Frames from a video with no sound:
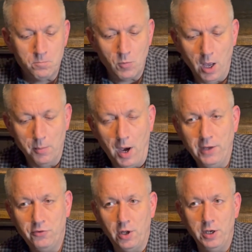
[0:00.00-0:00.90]
I
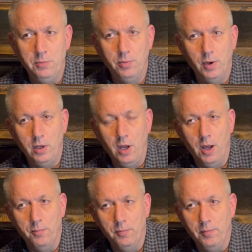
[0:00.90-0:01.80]
studied
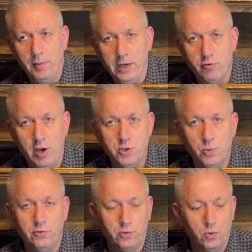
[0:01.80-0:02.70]
at
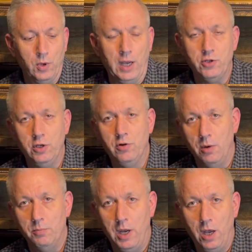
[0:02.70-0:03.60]
graduate school, actually
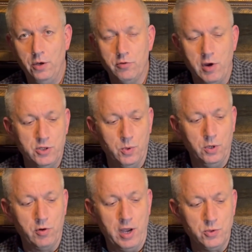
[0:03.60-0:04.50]
my undergraduate
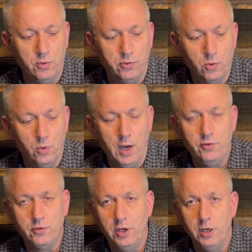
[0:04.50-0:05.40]
and graduate school, I
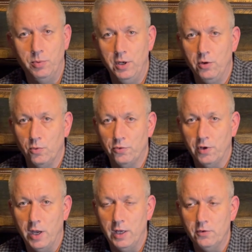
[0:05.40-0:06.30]
studied political
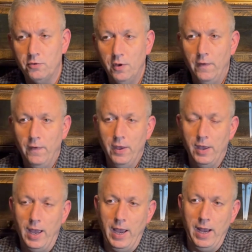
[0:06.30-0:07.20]
science.
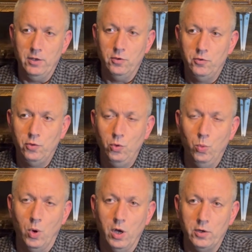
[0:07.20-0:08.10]
And two
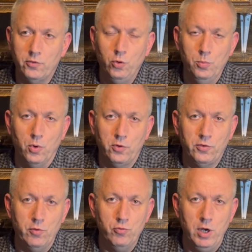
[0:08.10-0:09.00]
books
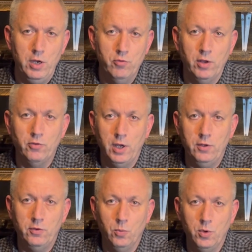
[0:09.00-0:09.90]
that really
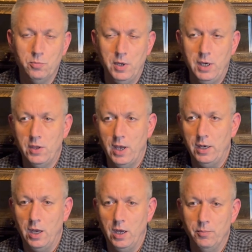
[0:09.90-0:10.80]
resonated with me
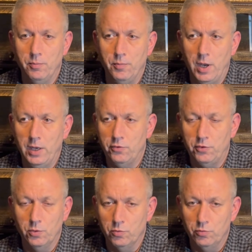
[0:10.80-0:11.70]
that I
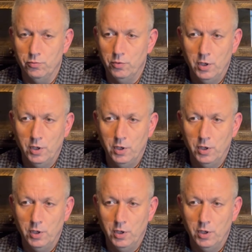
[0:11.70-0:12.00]
still